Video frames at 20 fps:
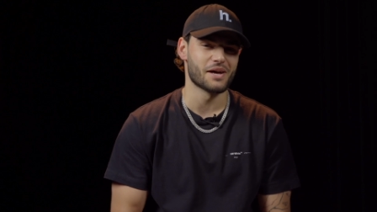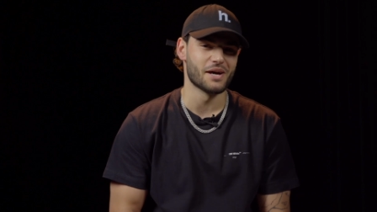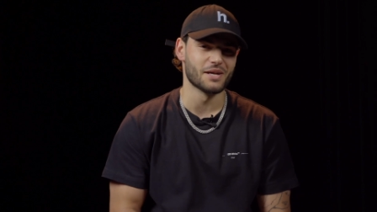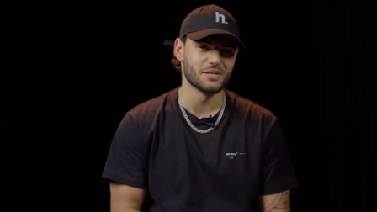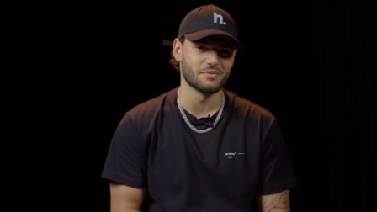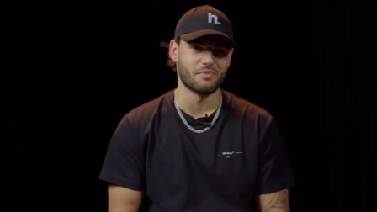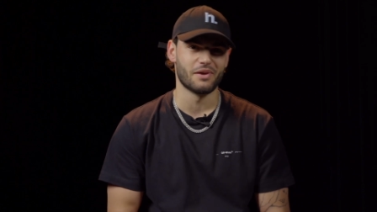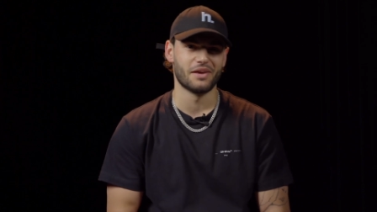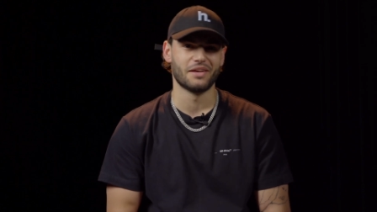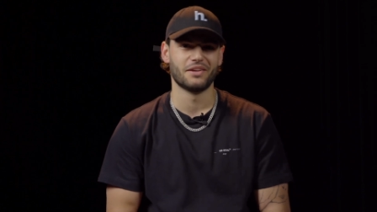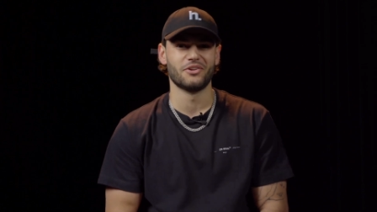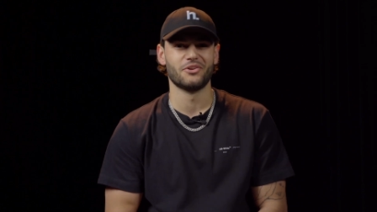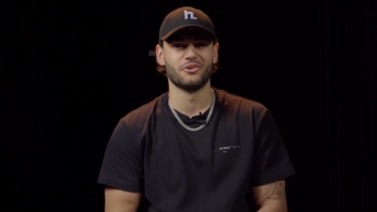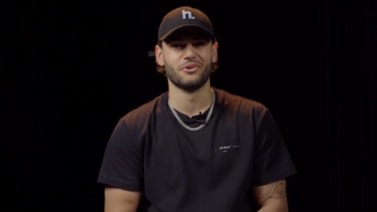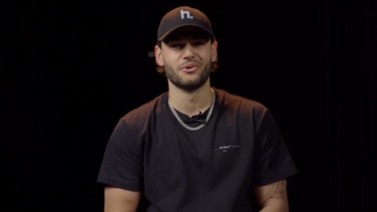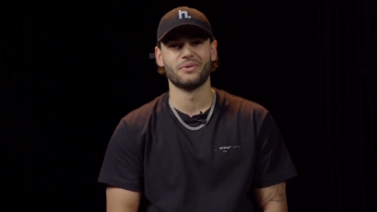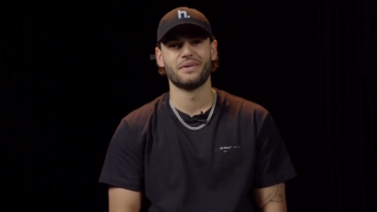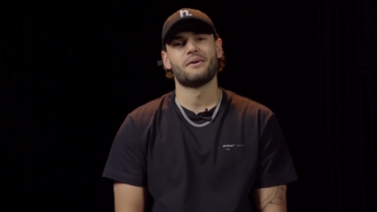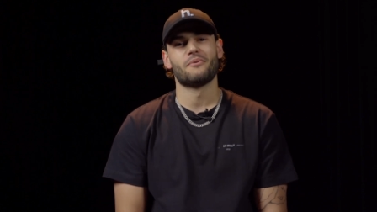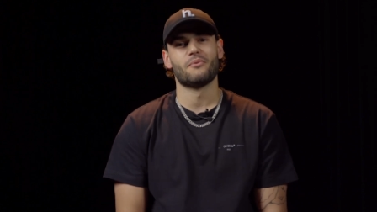husband
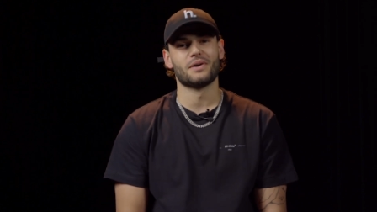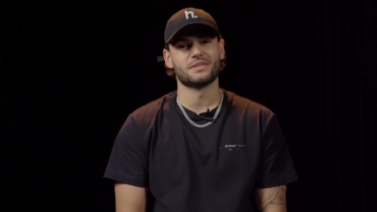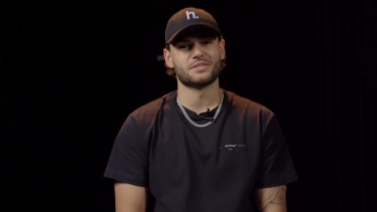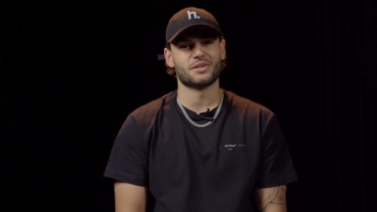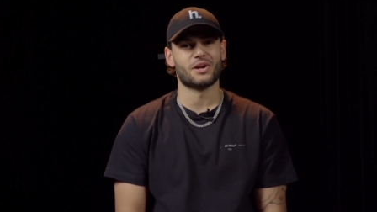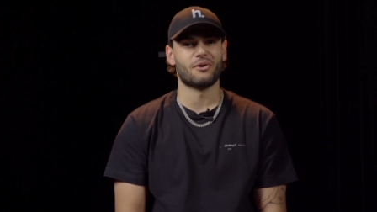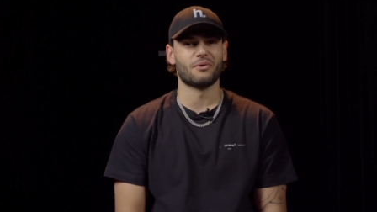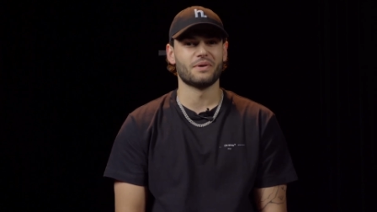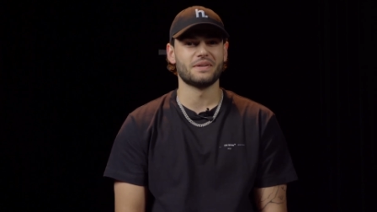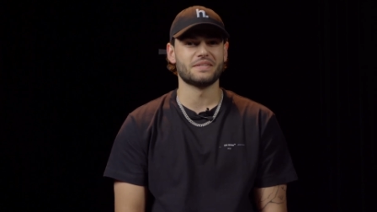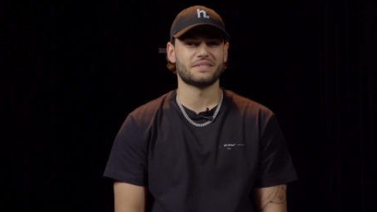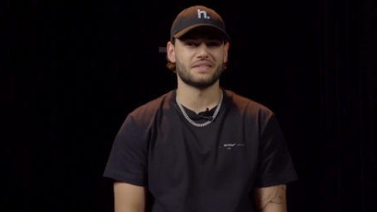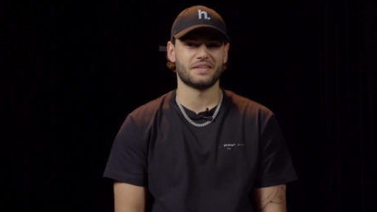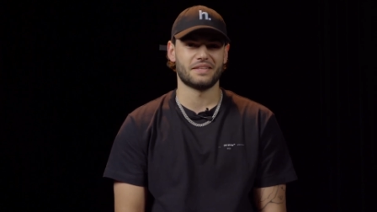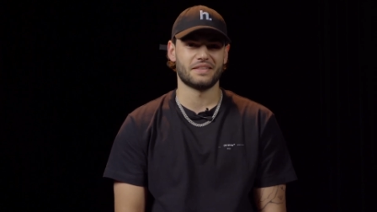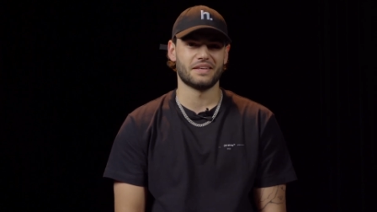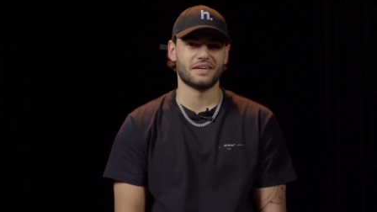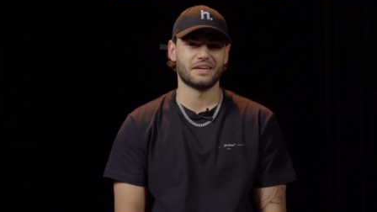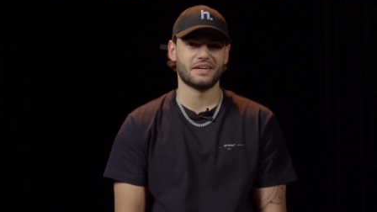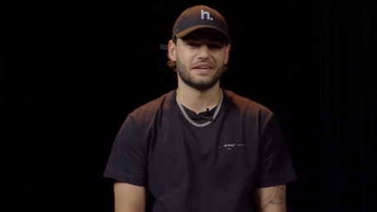who wasn't always
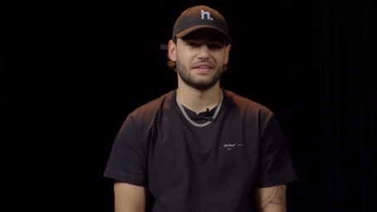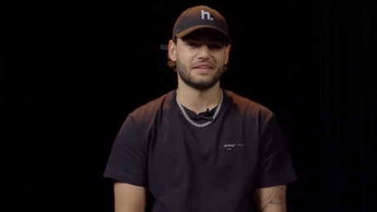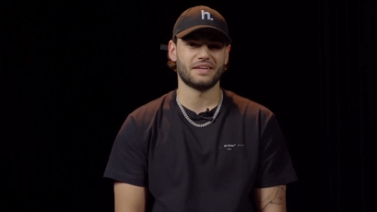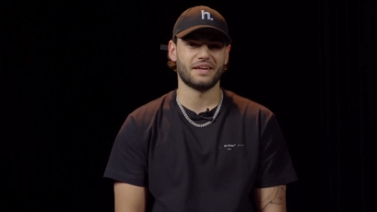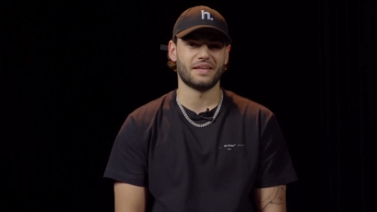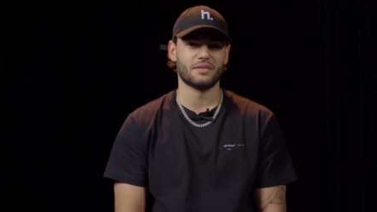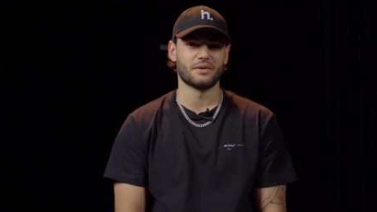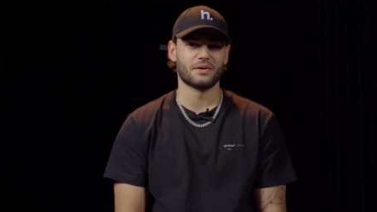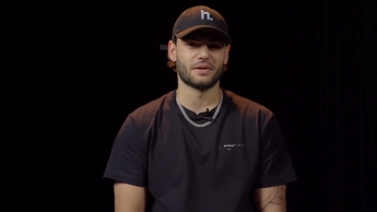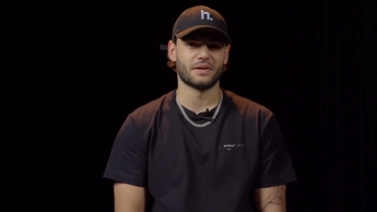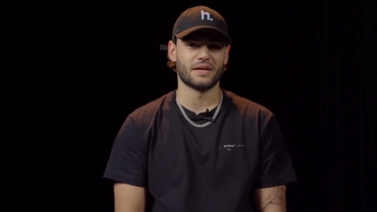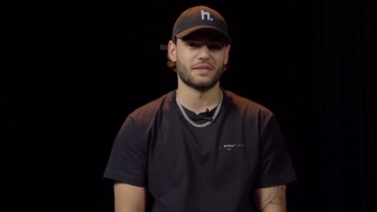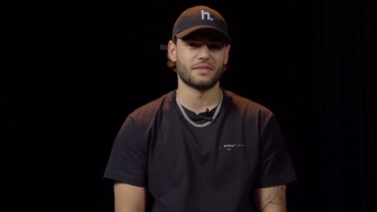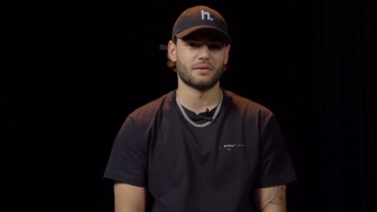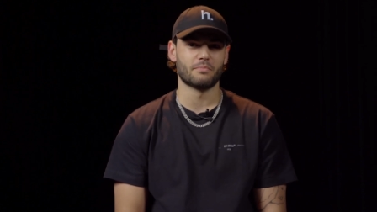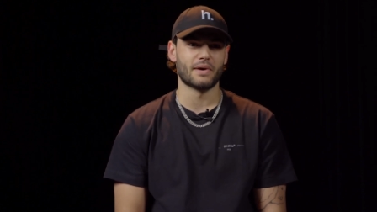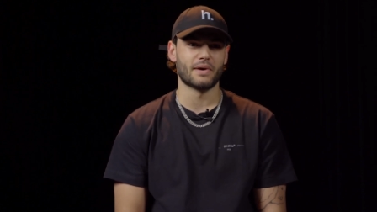in the in the in the